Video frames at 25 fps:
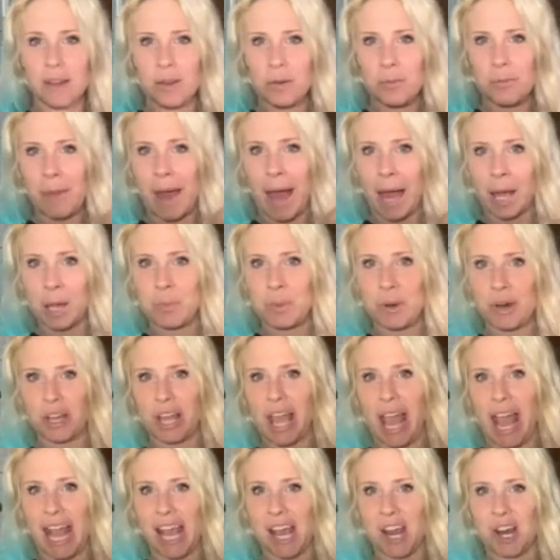MacBook
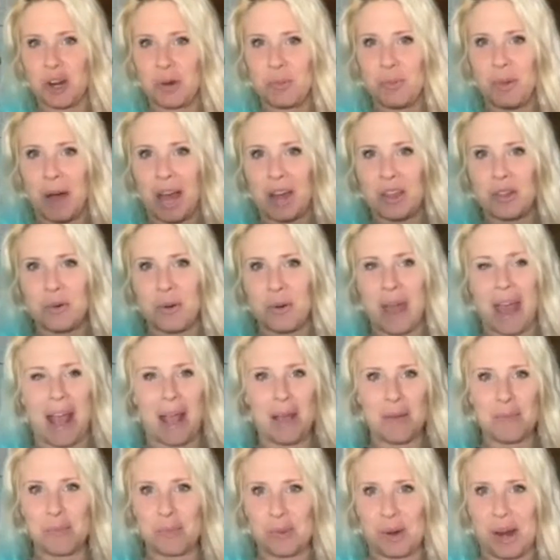Air, by the way,
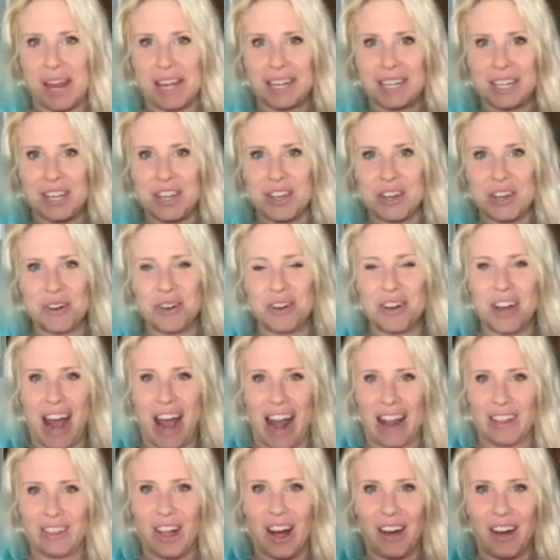brand new.
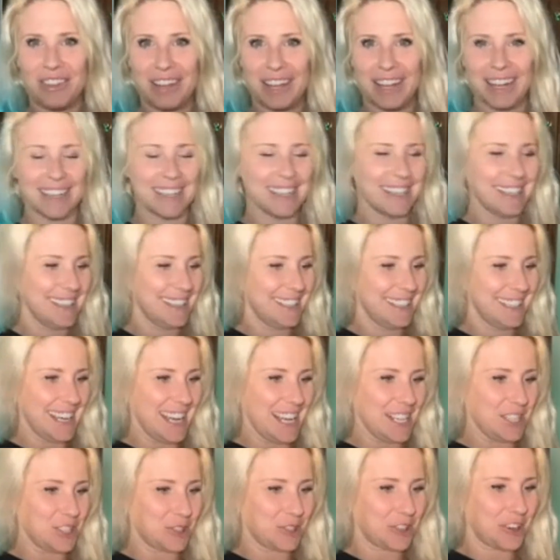I love it.
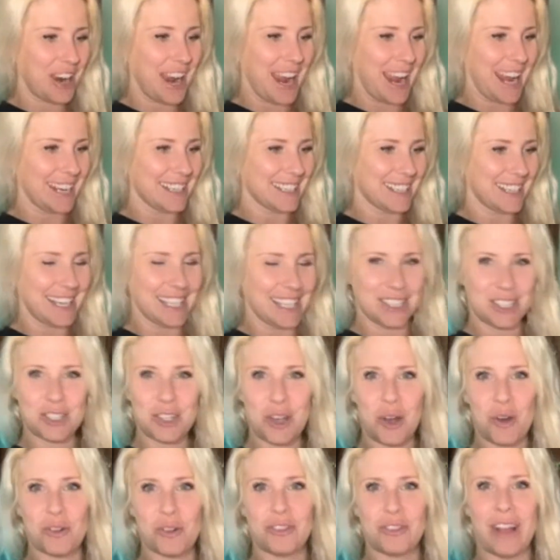It's great. It's
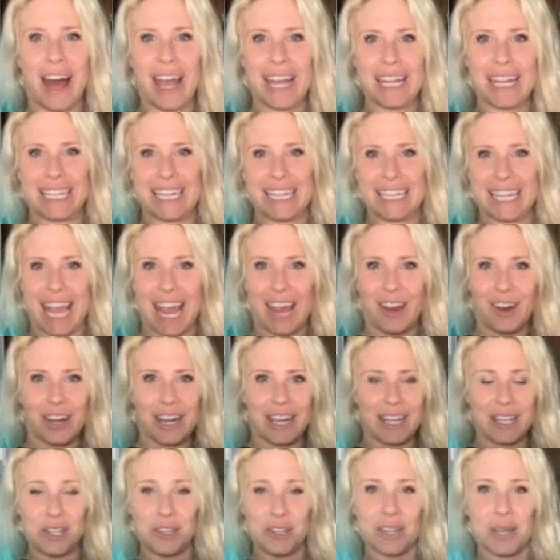so light and airy.
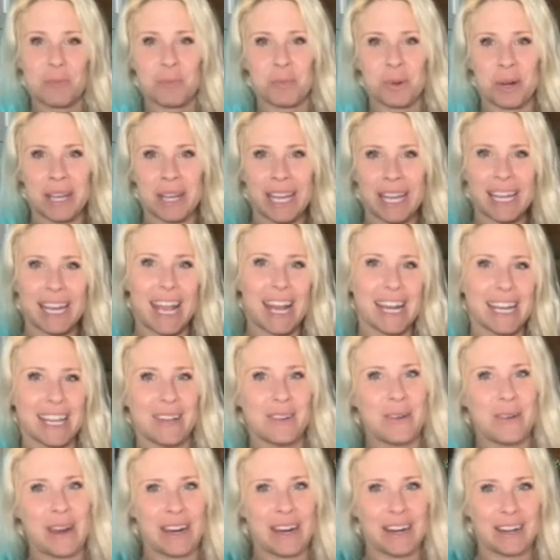You can bring it
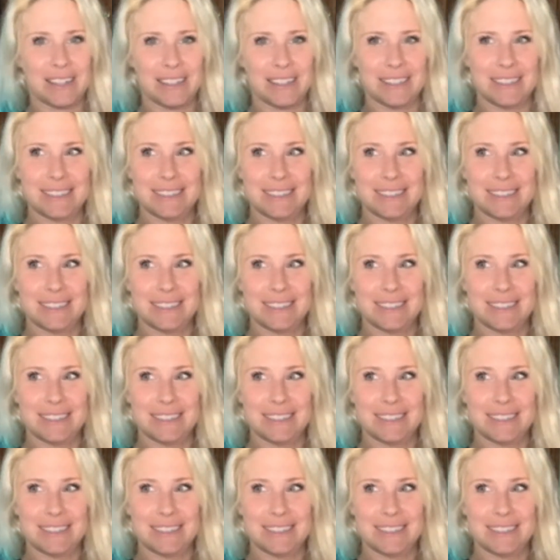anywhere.